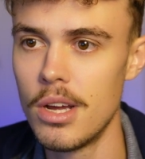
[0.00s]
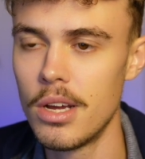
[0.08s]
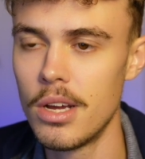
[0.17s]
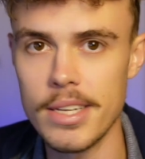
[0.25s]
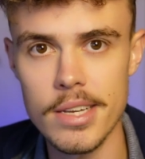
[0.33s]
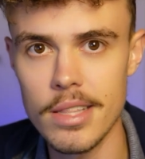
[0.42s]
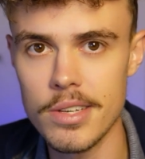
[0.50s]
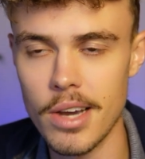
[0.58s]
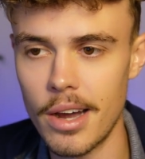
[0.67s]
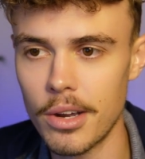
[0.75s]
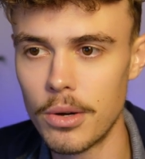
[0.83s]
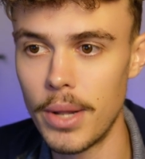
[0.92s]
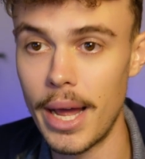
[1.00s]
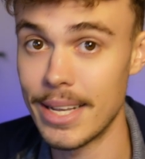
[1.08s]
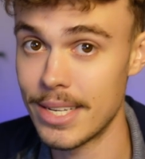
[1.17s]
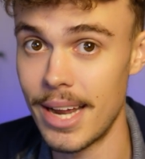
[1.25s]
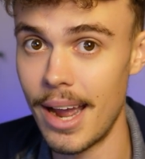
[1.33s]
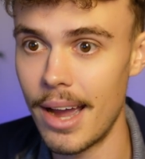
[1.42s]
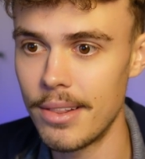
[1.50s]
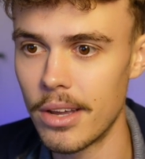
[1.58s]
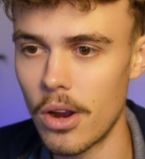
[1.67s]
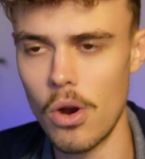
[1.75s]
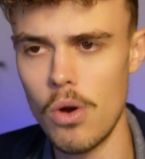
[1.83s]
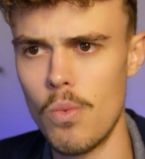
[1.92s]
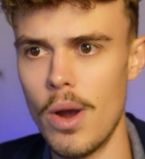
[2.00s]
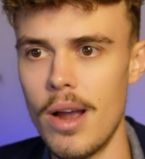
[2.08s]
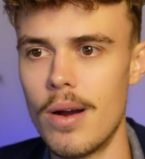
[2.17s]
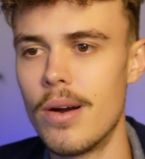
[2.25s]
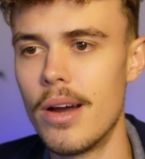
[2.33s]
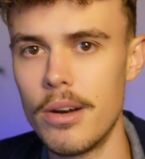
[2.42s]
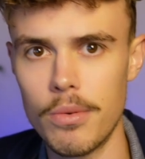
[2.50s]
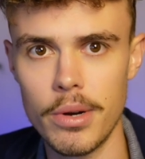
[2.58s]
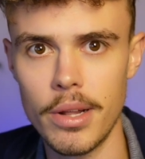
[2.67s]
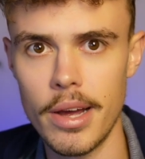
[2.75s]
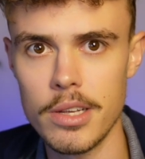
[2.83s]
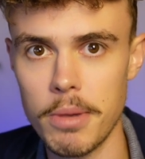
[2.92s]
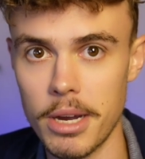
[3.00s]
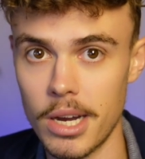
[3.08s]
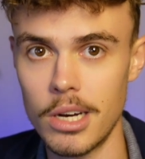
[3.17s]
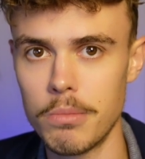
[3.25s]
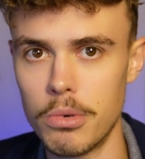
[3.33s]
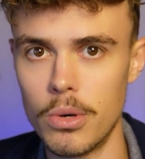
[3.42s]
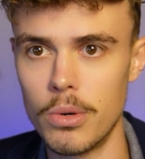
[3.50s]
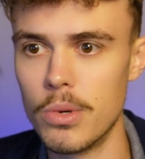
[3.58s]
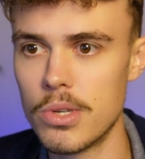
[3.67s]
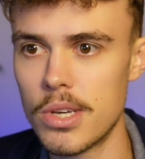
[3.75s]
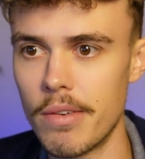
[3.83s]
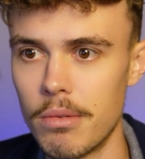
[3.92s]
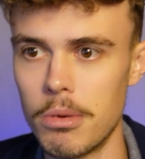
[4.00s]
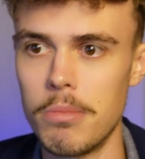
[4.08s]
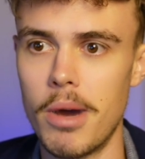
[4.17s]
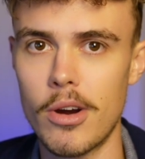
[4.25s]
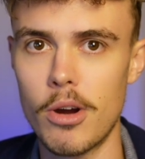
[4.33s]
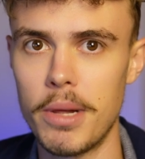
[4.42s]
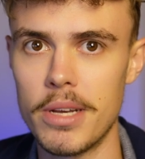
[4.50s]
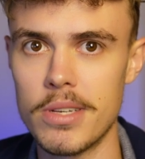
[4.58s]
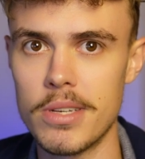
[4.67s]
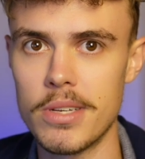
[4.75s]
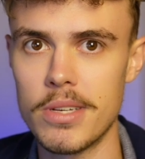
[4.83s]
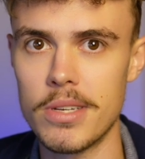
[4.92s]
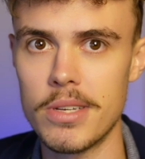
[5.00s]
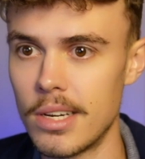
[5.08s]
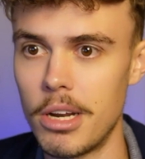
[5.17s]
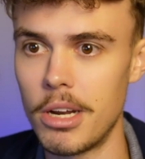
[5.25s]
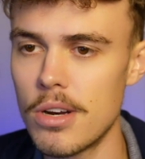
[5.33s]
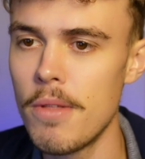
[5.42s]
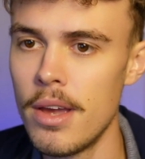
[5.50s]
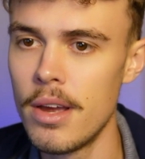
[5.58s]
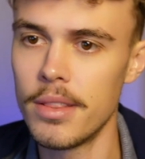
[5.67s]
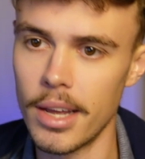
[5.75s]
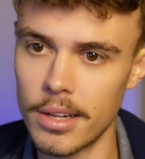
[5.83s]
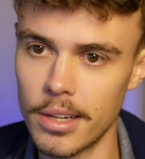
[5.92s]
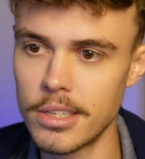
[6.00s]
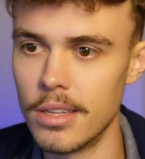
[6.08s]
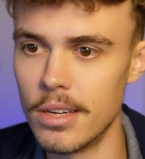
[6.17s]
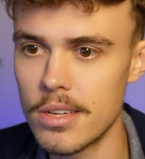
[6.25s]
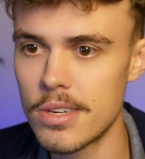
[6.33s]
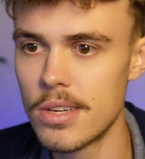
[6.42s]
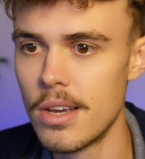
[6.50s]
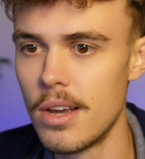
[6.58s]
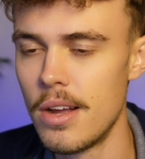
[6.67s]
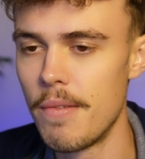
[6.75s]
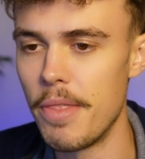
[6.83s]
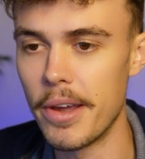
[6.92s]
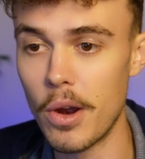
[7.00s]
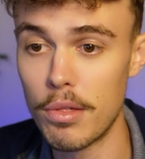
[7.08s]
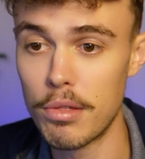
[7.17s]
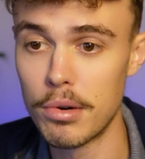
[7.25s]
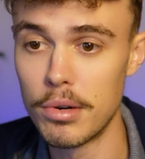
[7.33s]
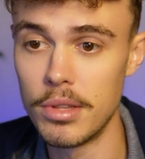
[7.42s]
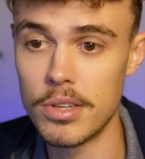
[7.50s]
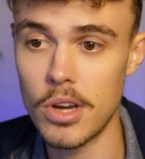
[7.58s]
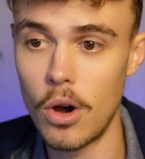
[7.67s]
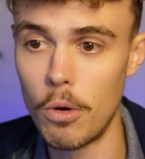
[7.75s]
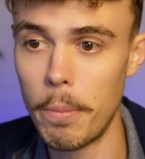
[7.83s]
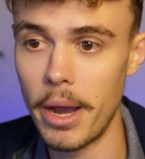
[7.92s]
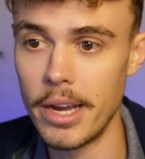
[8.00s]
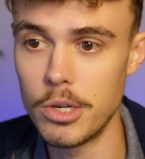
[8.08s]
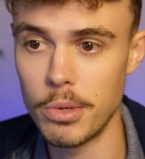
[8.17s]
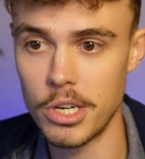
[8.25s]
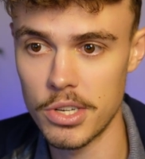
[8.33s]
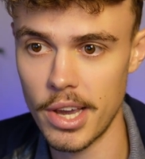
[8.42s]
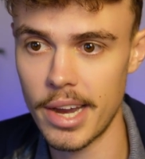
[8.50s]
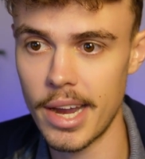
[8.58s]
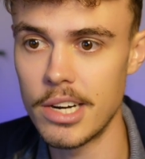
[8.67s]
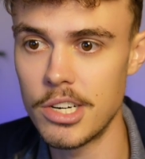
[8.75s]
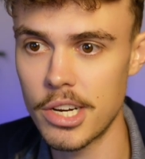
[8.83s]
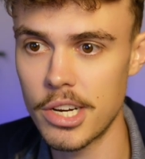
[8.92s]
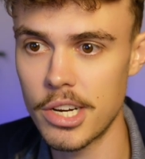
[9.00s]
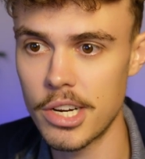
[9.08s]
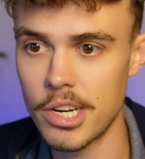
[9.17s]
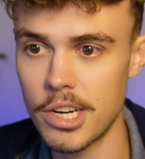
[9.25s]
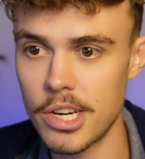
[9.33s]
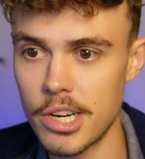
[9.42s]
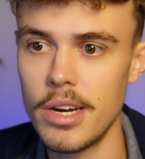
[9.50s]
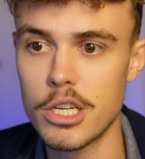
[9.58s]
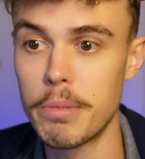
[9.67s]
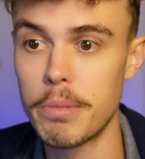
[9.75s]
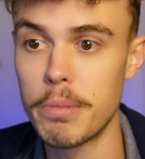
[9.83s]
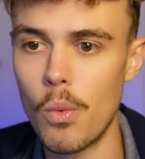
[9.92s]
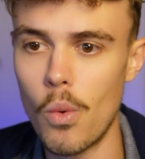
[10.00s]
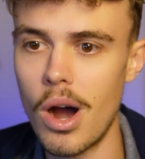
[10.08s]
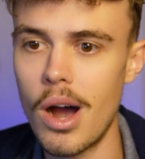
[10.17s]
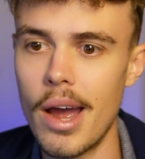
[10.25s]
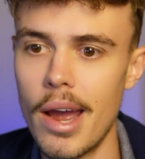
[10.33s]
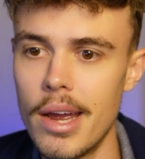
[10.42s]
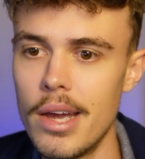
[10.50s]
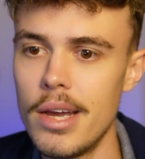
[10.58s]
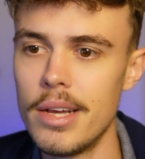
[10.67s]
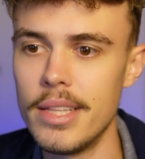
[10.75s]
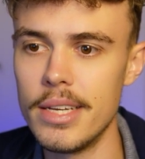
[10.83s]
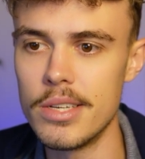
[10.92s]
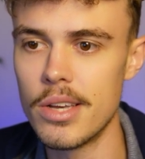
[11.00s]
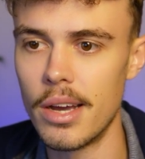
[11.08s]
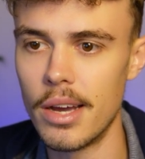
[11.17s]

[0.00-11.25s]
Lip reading: They see this article as an ad and they go, oh wow, I didn't realize my cutting board was giving me microplastic contamination. They click to this, they go through this whole page, which is education, explaining why these